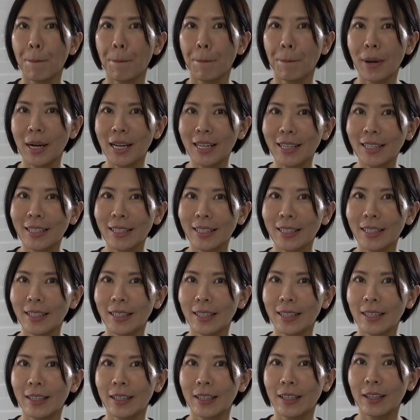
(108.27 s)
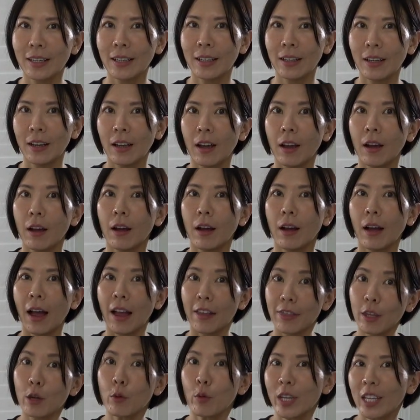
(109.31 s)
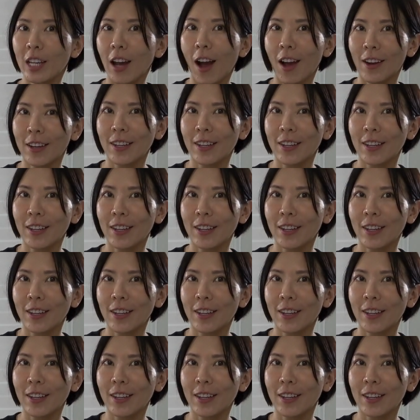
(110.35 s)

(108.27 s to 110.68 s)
P. I think we got